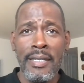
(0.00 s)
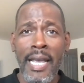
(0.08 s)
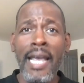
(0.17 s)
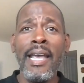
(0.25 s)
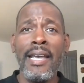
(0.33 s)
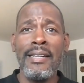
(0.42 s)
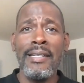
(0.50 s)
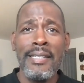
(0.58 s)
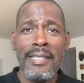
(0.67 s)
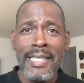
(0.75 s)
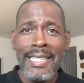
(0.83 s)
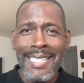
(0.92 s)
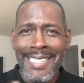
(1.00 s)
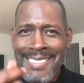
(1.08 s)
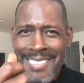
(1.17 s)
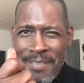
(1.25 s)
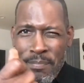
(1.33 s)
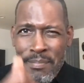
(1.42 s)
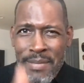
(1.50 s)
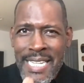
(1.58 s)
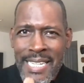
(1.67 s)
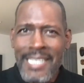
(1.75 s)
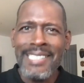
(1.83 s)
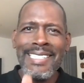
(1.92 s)
and it's
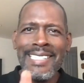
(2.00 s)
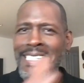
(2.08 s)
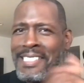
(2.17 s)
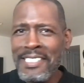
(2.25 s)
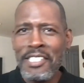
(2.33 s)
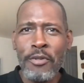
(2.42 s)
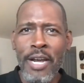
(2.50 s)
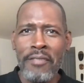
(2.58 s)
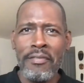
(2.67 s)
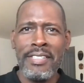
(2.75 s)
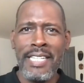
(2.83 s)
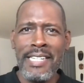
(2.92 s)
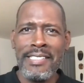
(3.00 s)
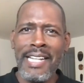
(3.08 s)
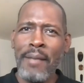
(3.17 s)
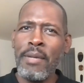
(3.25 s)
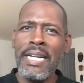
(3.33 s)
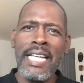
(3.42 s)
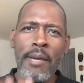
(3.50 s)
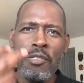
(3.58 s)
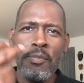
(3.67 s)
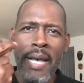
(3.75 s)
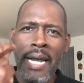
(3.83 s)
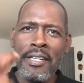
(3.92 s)
immediate, instant gratification. That money comes
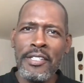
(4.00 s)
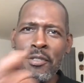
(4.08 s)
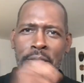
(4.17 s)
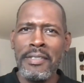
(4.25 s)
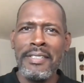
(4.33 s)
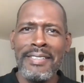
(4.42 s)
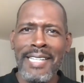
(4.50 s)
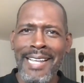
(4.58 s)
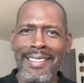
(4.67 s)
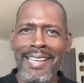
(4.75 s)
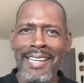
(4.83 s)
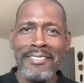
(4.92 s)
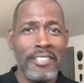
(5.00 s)
back to you like that.